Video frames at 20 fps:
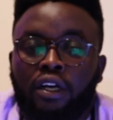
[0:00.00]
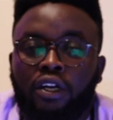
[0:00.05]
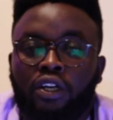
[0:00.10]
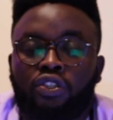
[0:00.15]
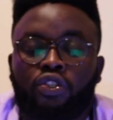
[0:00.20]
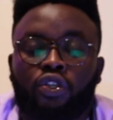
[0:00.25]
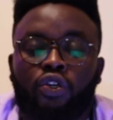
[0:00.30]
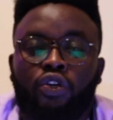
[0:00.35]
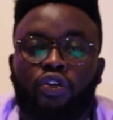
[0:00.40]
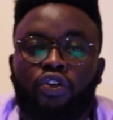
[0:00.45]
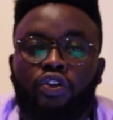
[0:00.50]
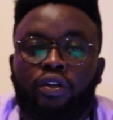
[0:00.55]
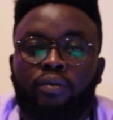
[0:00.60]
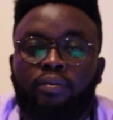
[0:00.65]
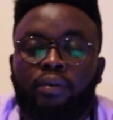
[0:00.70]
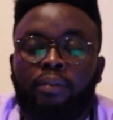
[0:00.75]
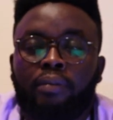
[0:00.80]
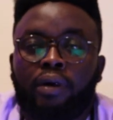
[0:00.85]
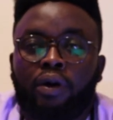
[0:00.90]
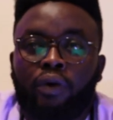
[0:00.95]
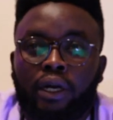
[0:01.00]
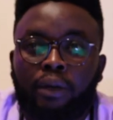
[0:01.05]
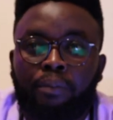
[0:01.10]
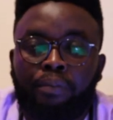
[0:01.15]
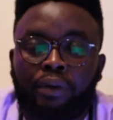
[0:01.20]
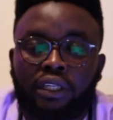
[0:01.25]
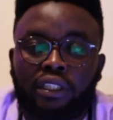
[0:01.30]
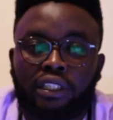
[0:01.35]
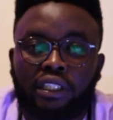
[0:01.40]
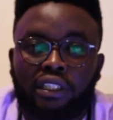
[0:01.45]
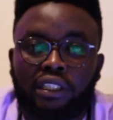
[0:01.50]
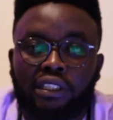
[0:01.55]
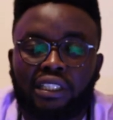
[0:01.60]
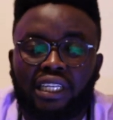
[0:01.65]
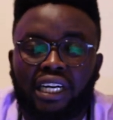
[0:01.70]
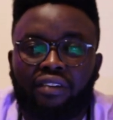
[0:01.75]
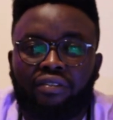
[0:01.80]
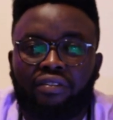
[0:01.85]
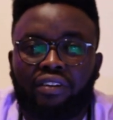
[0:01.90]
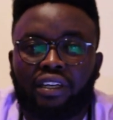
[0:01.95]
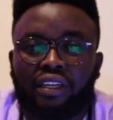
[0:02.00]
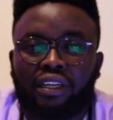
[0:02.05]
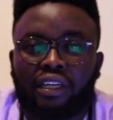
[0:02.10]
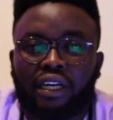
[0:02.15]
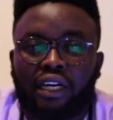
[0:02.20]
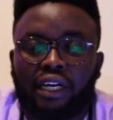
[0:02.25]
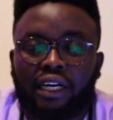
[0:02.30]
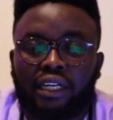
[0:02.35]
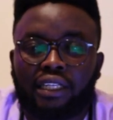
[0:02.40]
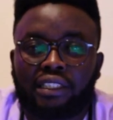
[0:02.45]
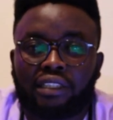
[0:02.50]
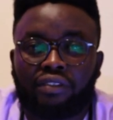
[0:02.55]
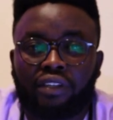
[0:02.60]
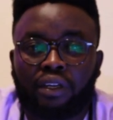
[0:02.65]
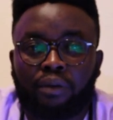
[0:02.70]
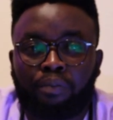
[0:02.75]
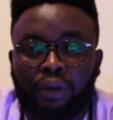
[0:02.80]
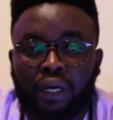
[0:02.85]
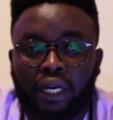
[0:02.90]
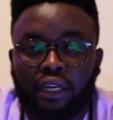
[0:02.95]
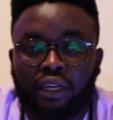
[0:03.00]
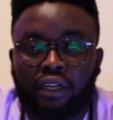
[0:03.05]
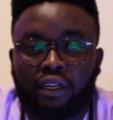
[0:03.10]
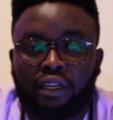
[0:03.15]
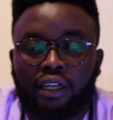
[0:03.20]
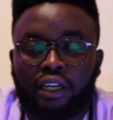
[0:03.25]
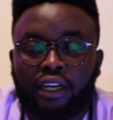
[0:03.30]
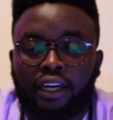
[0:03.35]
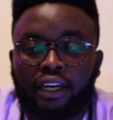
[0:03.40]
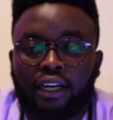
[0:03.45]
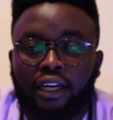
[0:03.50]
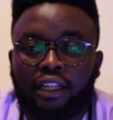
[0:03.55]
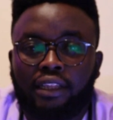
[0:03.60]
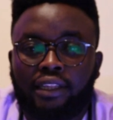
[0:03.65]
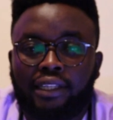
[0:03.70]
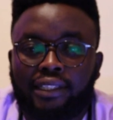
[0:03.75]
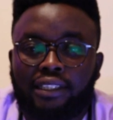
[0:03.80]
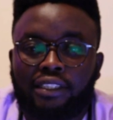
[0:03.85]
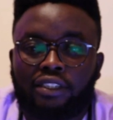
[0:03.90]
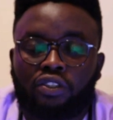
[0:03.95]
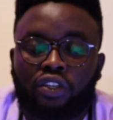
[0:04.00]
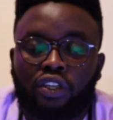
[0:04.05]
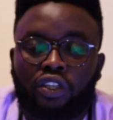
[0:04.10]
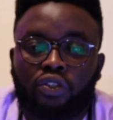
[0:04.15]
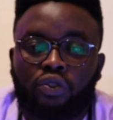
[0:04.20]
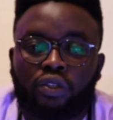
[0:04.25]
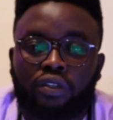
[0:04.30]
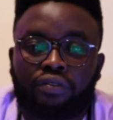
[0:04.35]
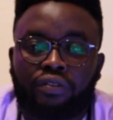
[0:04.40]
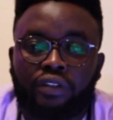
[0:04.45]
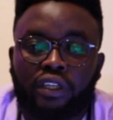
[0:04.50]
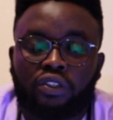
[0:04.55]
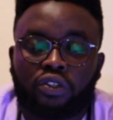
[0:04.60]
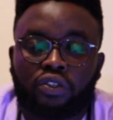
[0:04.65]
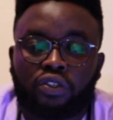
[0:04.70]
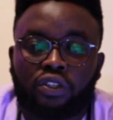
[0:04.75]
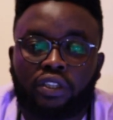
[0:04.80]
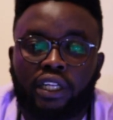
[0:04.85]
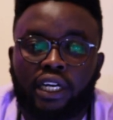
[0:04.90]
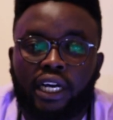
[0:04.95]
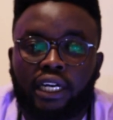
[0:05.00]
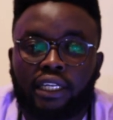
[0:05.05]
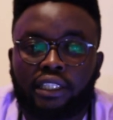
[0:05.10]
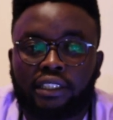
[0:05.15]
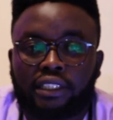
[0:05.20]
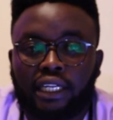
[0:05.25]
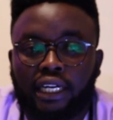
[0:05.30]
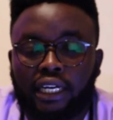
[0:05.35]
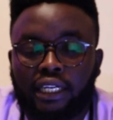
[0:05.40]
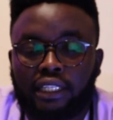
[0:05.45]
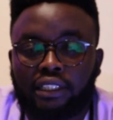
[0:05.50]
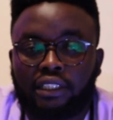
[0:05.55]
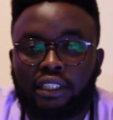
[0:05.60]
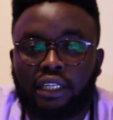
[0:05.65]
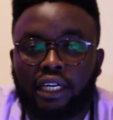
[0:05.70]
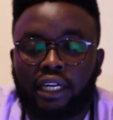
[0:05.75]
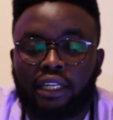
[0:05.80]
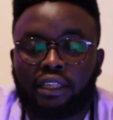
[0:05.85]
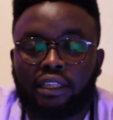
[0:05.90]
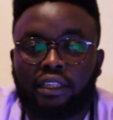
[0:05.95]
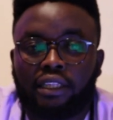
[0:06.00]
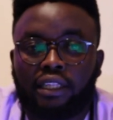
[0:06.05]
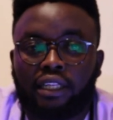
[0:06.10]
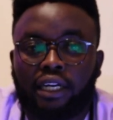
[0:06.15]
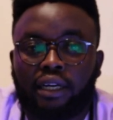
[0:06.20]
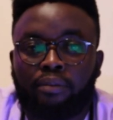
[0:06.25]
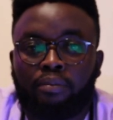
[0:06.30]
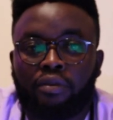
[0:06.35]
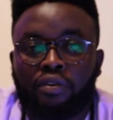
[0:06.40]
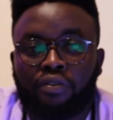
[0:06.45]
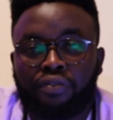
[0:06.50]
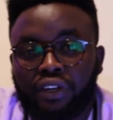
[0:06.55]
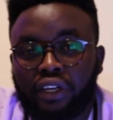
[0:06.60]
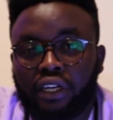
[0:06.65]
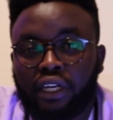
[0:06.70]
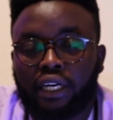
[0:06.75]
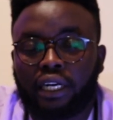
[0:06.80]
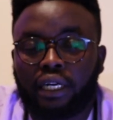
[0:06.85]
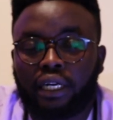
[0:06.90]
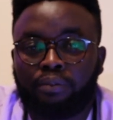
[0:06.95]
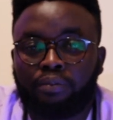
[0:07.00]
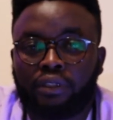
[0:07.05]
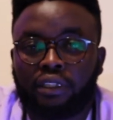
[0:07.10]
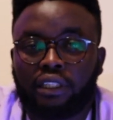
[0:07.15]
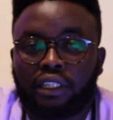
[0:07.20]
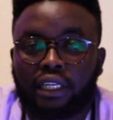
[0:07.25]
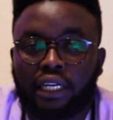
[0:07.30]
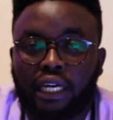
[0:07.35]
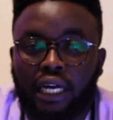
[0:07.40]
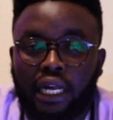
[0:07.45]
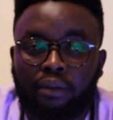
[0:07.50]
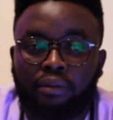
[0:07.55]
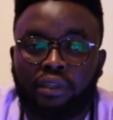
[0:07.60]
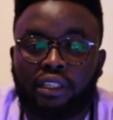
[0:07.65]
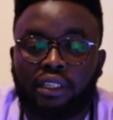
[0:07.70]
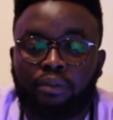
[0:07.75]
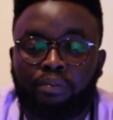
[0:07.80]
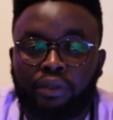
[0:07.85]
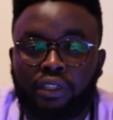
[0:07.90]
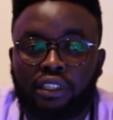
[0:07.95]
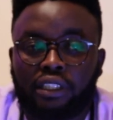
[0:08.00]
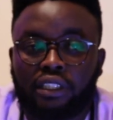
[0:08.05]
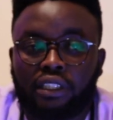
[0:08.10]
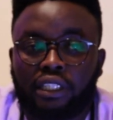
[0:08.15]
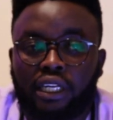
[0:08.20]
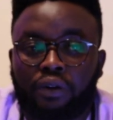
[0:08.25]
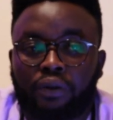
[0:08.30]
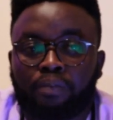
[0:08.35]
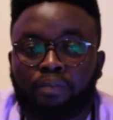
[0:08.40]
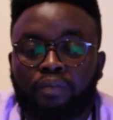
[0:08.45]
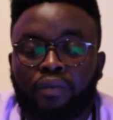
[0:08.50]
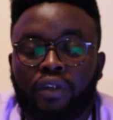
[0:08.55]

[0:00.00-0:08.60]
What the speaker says: So you remember when a patient is having severe pain, this is going to affect also the anxiety, and morphine helps in calming the patient down.